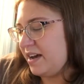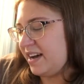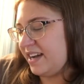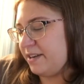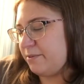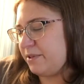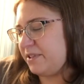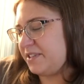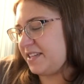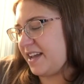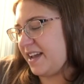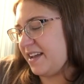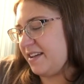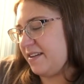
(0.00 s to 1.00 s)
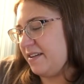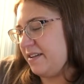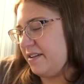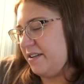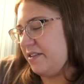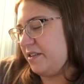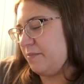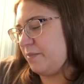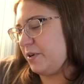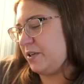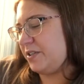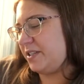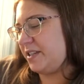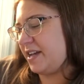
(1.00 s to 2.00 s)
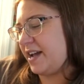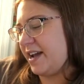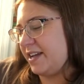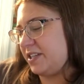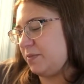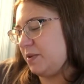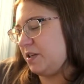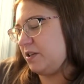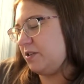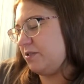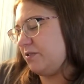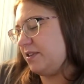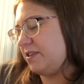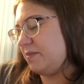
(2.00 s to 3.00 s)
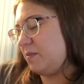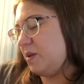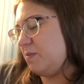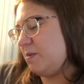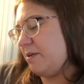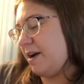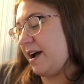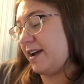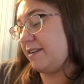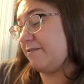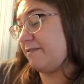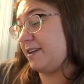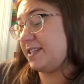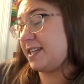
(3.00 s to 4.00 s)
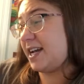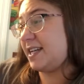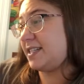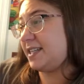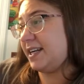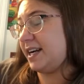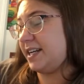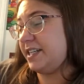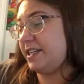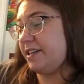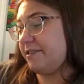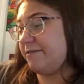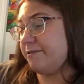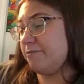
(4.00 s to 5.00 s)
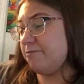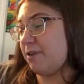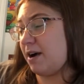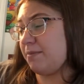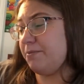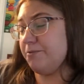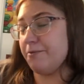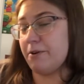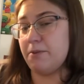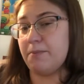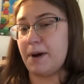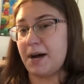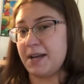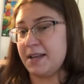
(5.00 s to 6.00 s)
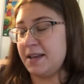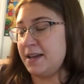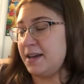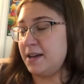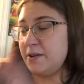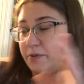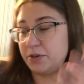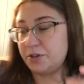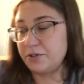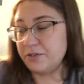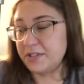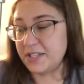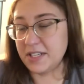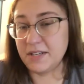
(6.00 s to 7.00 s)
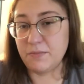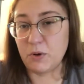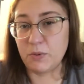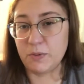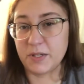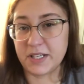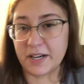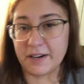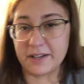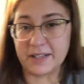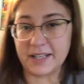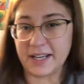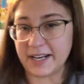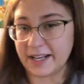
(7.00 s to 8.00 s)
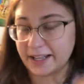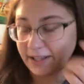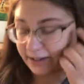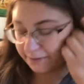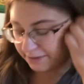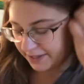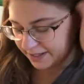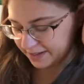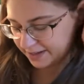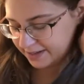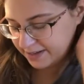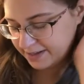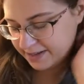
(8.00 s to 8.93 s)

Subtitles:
I will say, the person that asked me to do these amiibo had a fantastic idea for Rob the Robot, which you'll see momentarily, and I loved it.